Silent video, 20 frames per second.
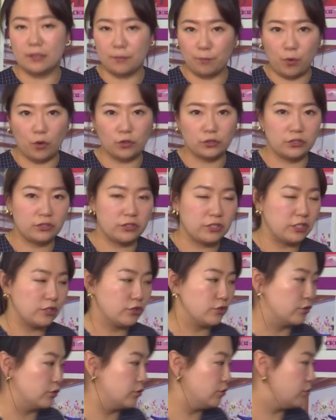important
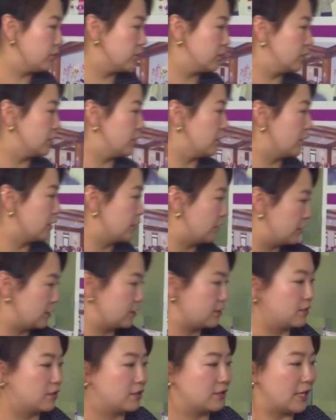issues in
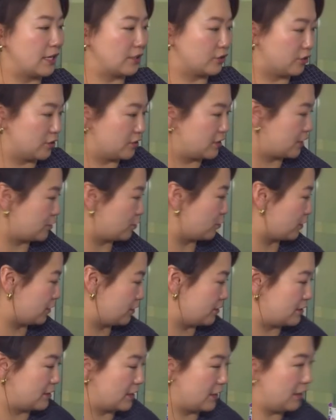these sessions. As you
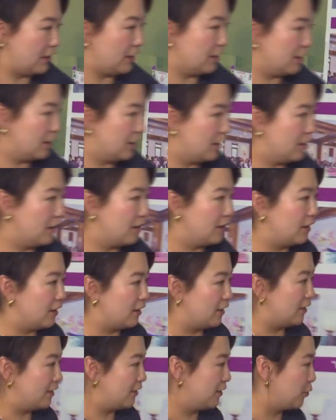can see,
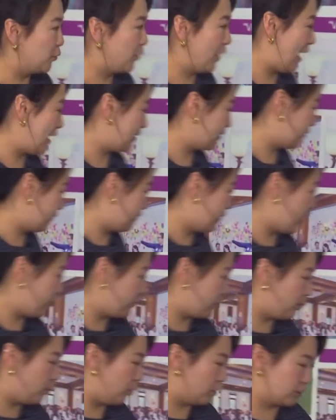we had
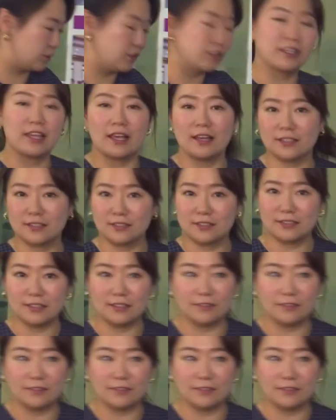very important guests